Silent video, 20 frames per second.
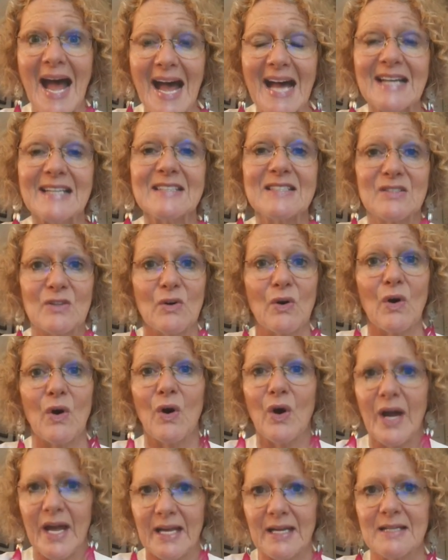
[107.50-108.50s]
has
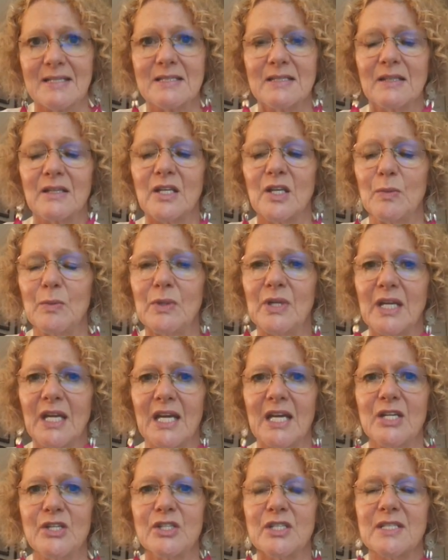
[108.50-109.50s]
got excellent
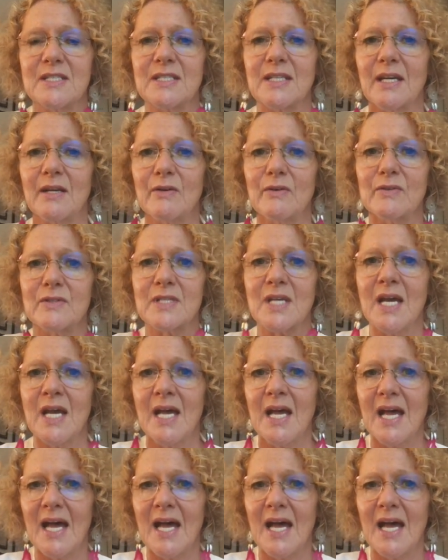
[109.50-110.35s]
communication skills